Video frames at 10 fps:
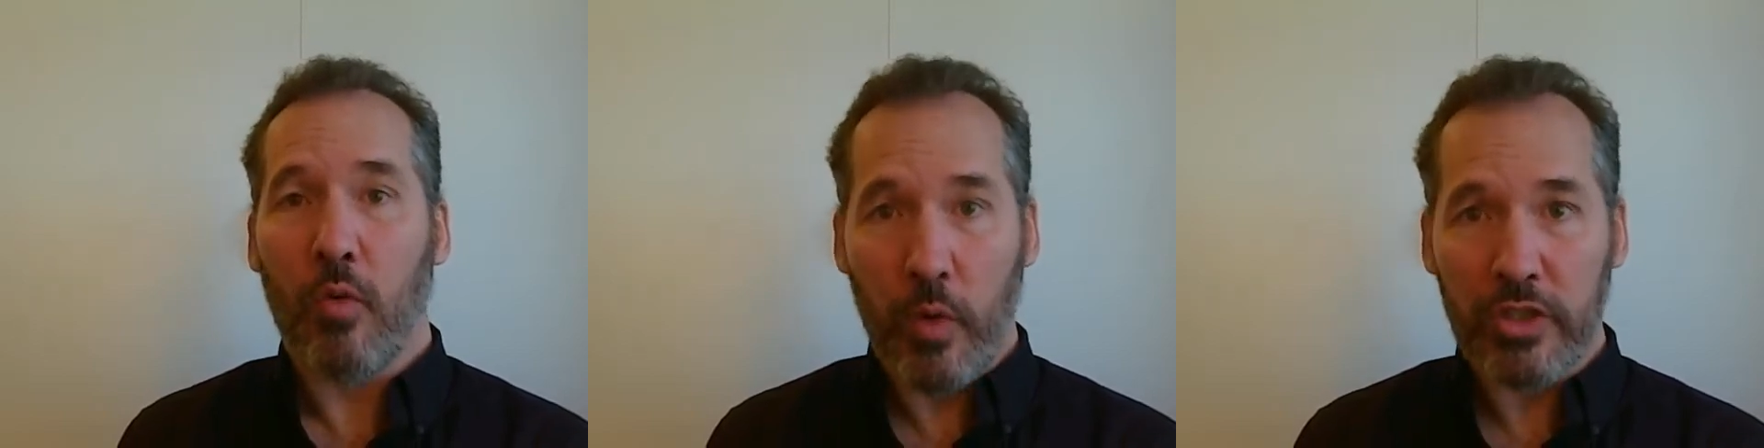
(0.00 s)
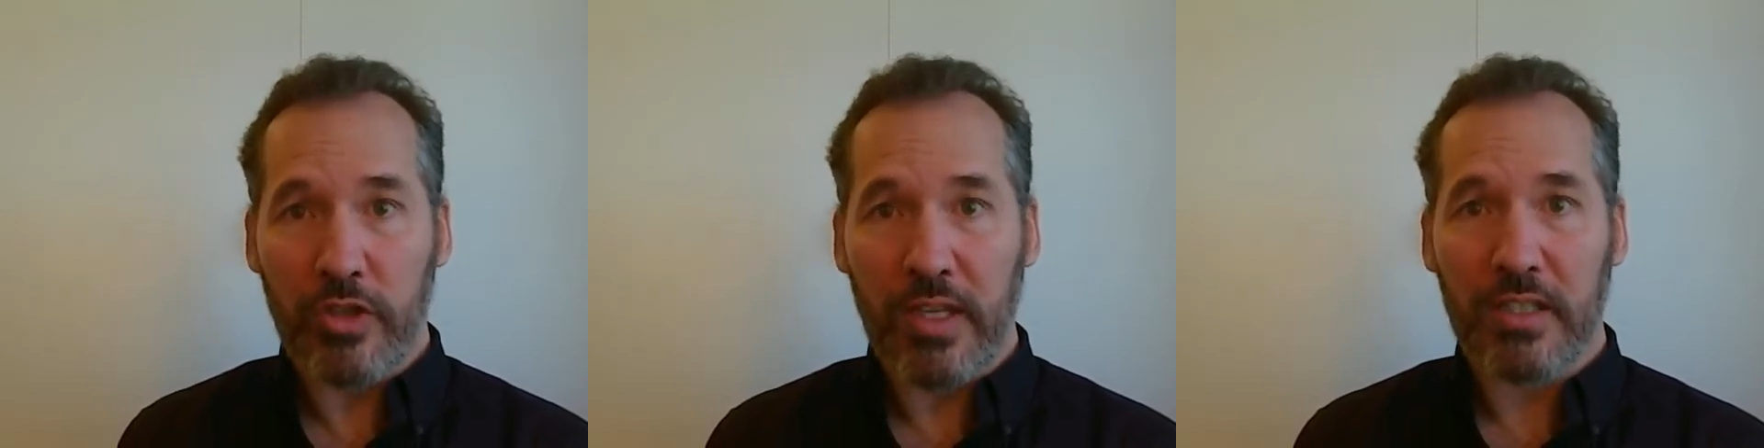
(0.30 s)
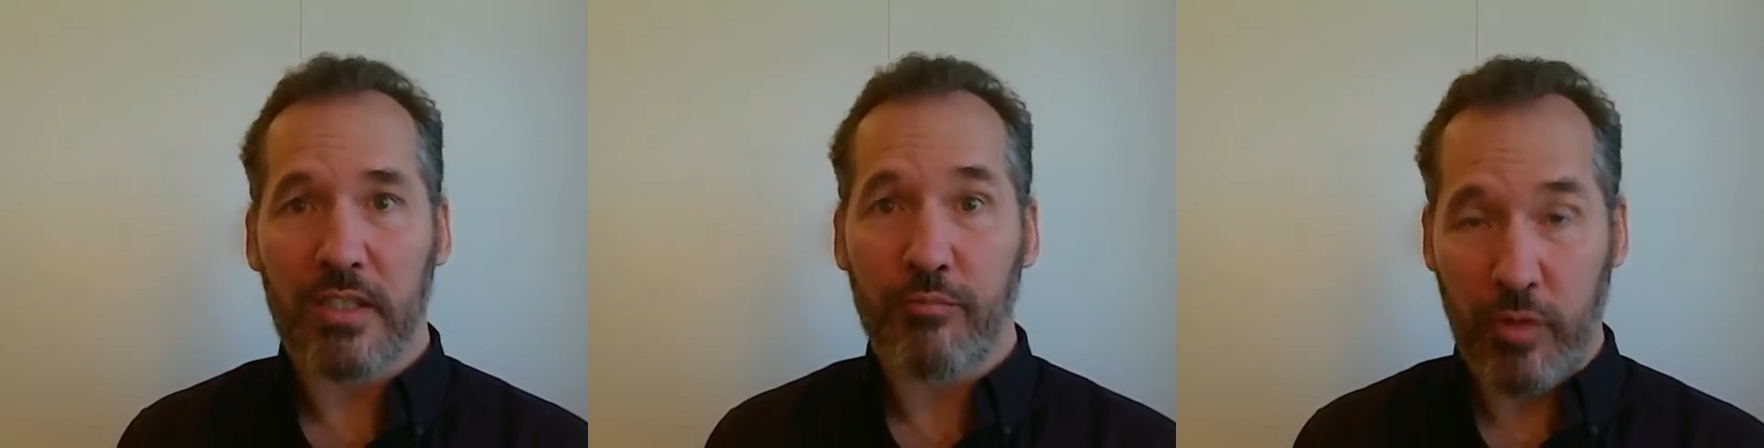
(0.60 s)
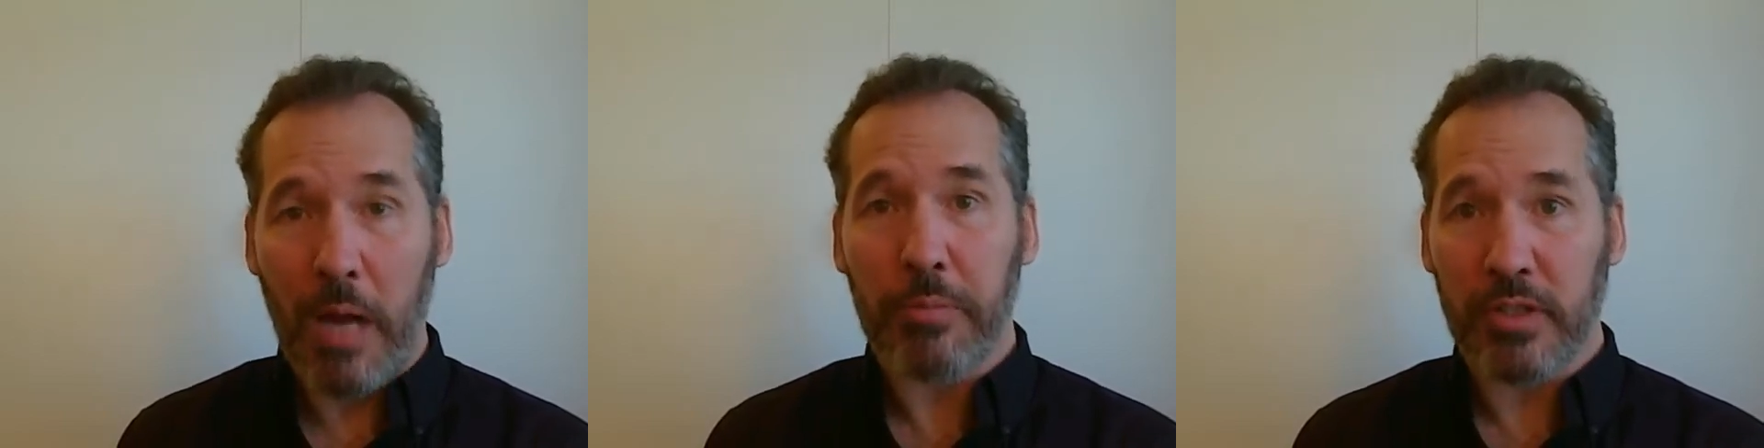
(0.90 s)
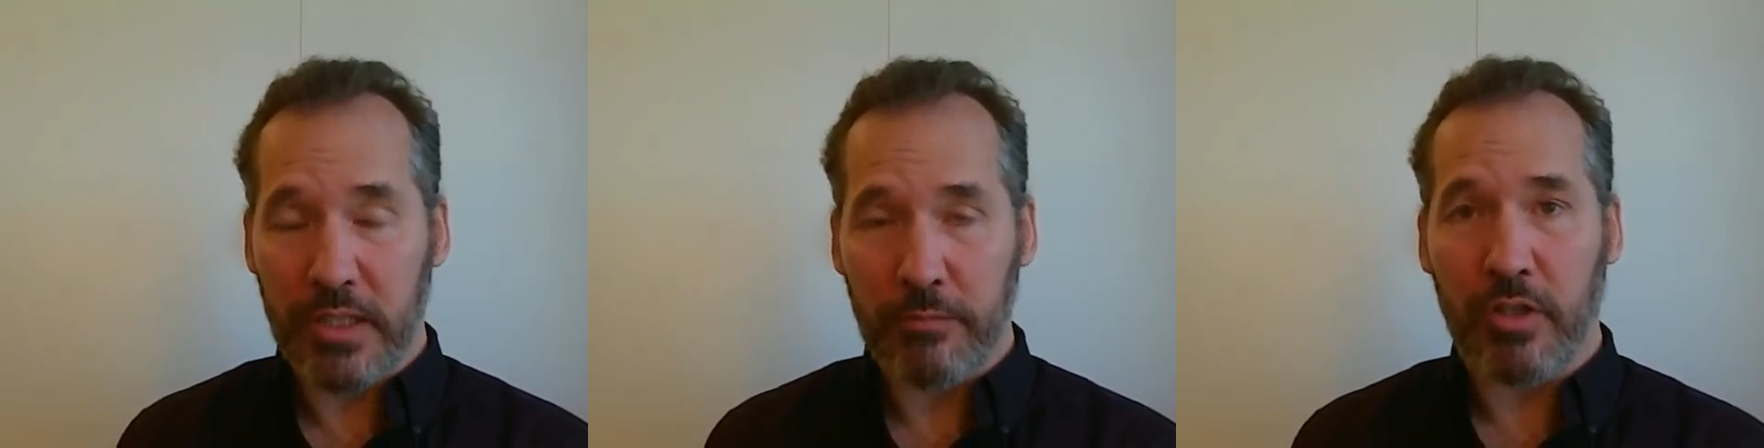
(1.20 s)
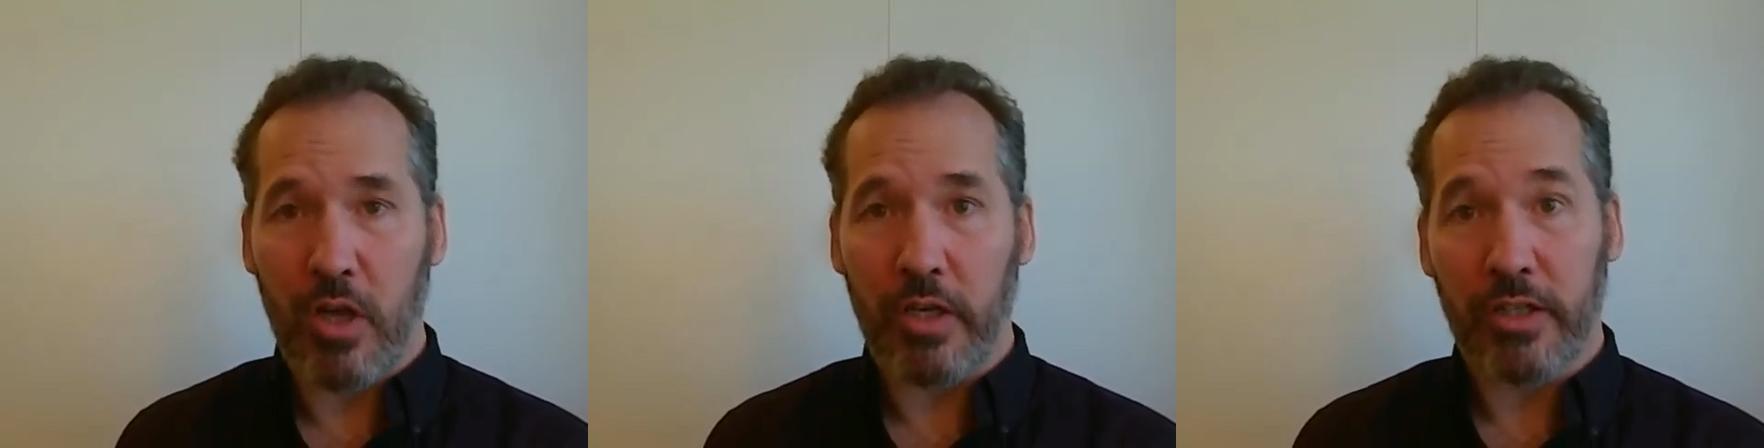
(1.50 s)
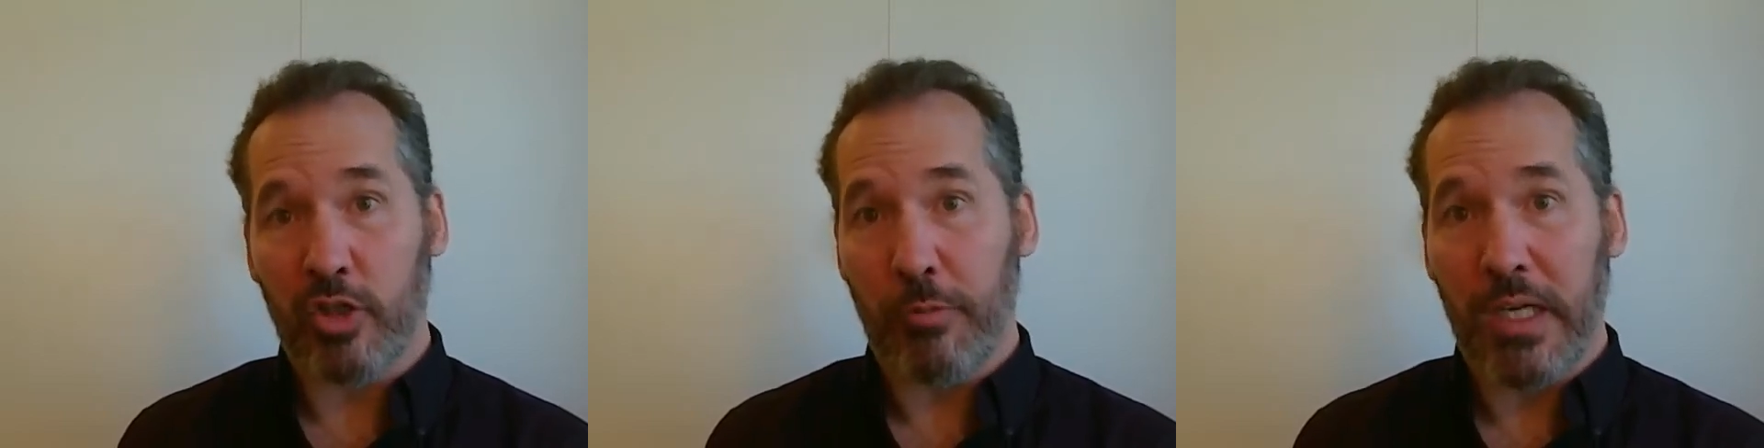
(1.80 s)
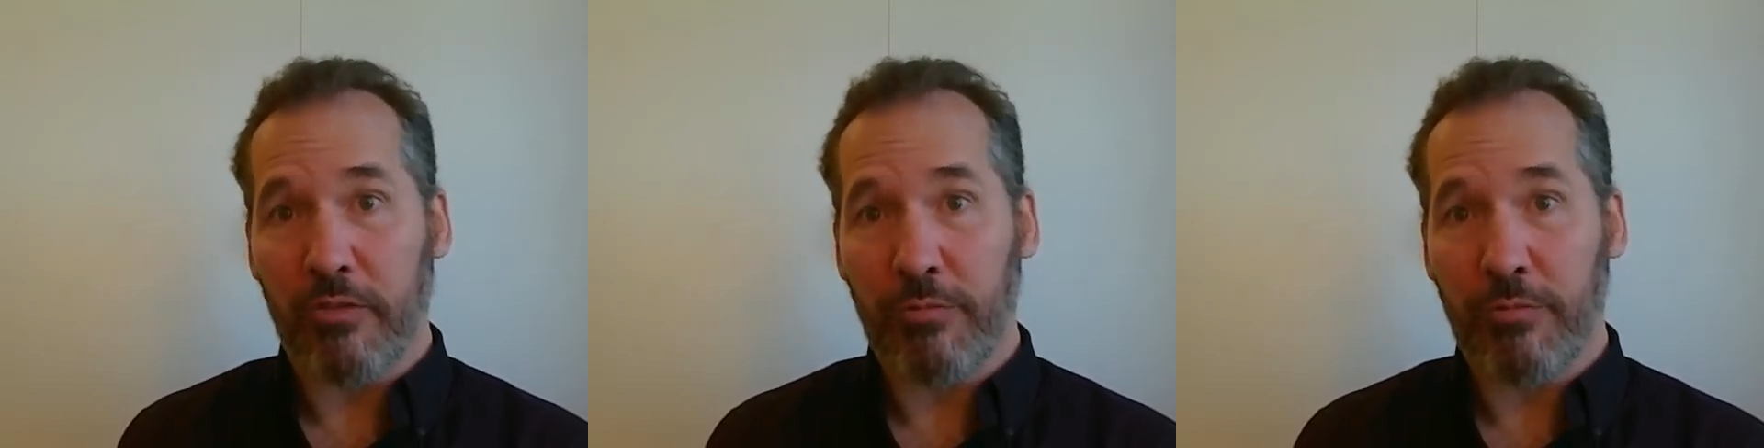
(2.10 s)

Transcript: which things properly belong in the domain